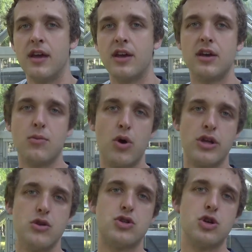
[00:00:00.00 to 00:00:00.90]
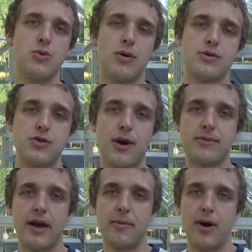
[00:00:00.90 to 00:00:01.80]
Good morning, YouTube. Welcome to the
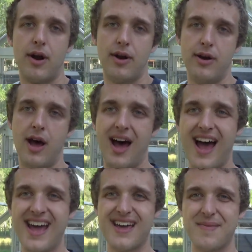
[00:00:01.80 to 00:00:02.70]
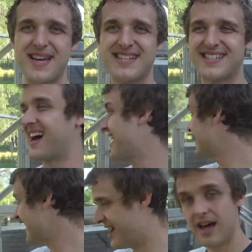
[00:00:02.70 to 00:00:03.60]
Reptile Barn. I am
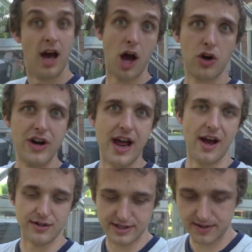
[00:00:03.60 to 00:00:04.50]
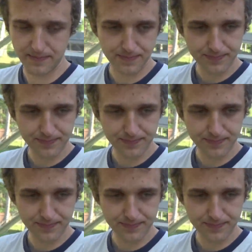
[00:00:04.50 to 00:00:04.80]
inside a greenhouse.